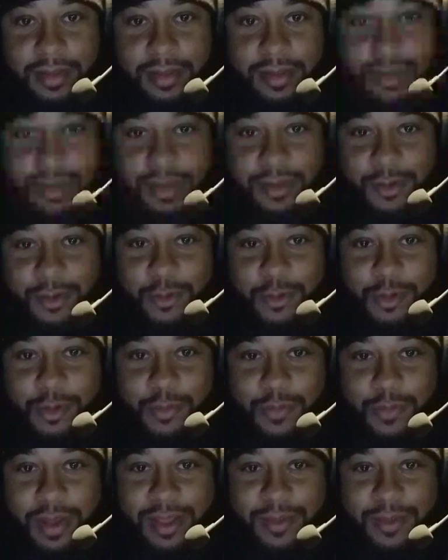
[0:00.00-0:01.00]
Look at who it
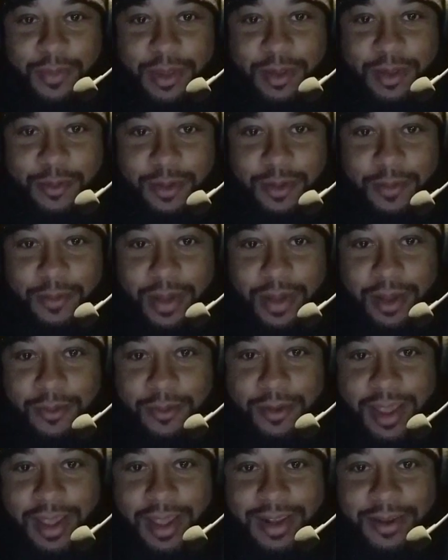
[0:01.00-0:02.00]
might be, my
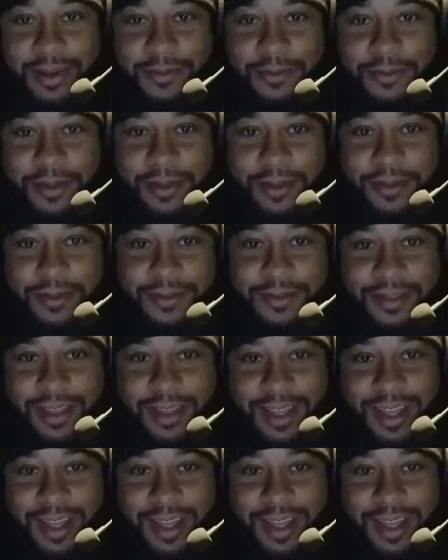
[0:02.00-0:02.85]
raggedy phone.